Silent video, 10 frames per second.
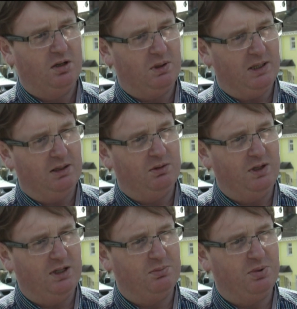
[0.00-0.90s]
well,
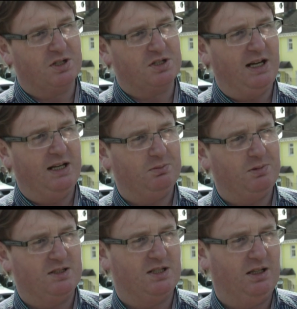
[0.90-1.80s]
we can put a sign up
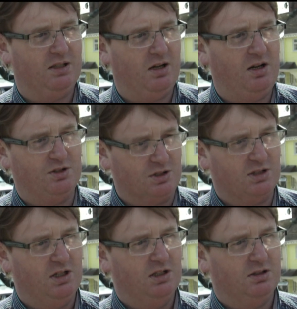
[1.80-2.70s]
outside their
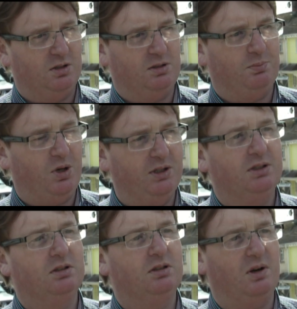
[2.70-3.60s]
houses to point
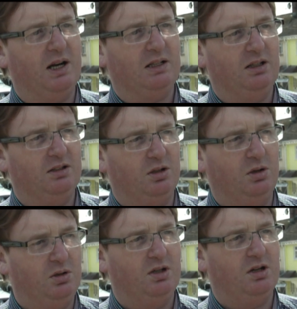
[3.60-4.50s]
directly to
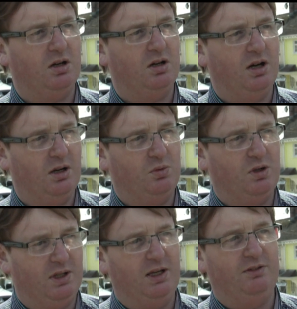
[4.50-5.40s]
who they are and
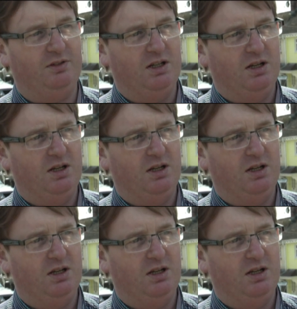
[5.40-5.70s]
where they live,